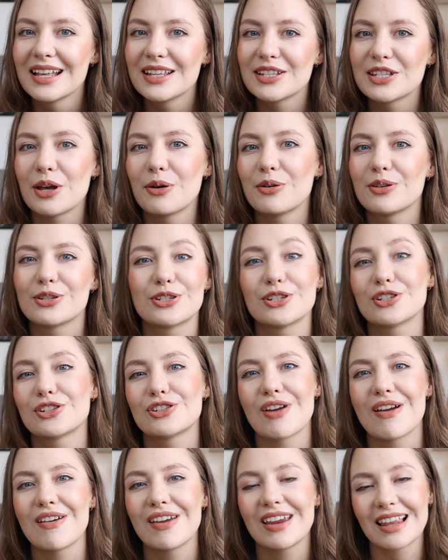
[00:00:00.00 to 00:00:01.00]
So I was just
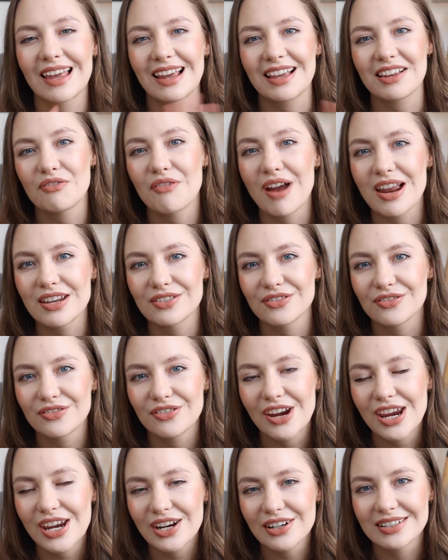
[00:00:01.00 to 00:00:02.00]
sharing like random
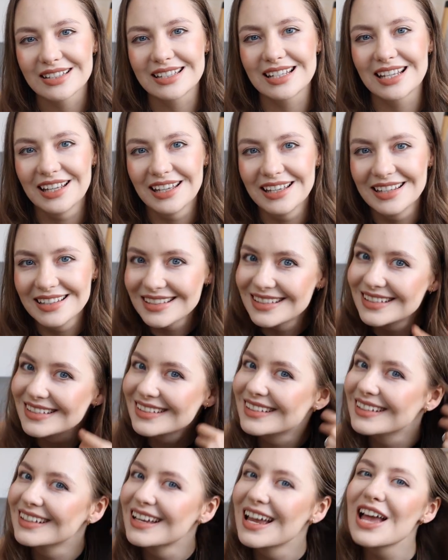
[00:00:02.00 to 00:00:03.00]
fragrances
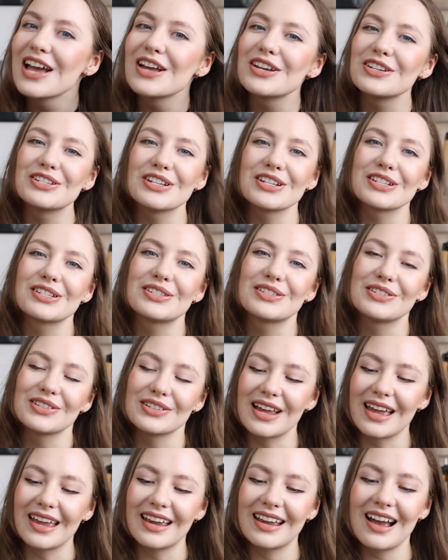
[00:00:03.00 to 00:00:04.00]
just to
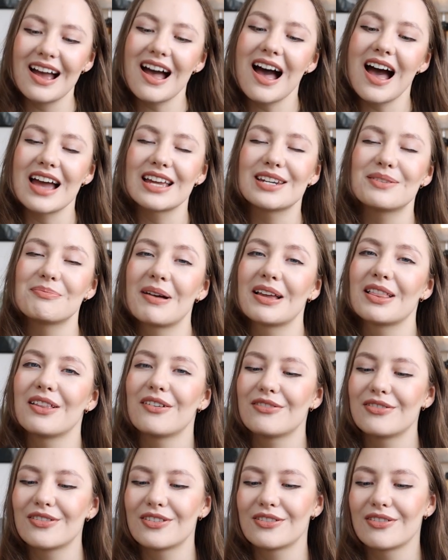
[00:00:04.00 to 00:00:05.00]
like hide my
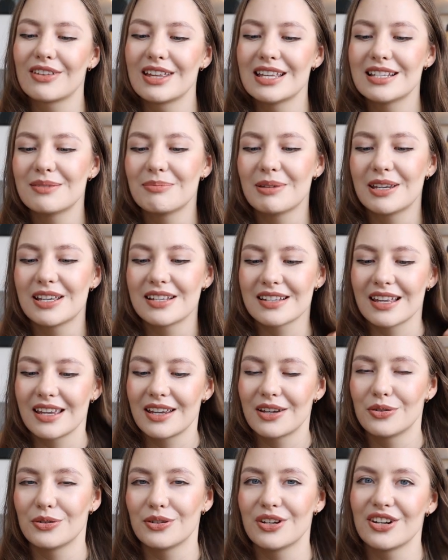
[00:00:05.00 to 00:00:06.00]
love for this because I
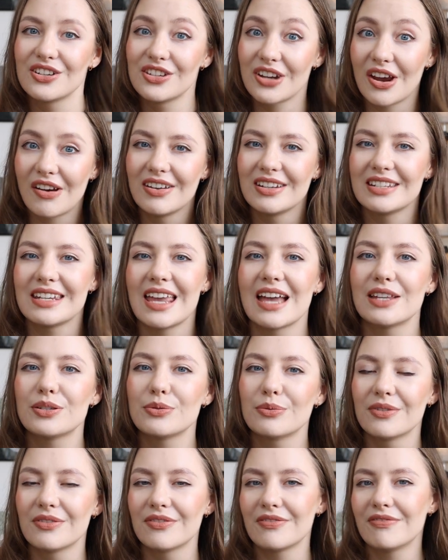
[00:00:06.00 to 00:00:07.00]
couldn't share it
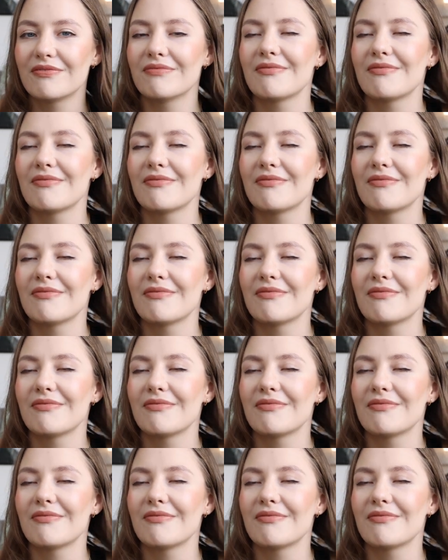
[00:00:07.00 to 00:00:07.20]
yet with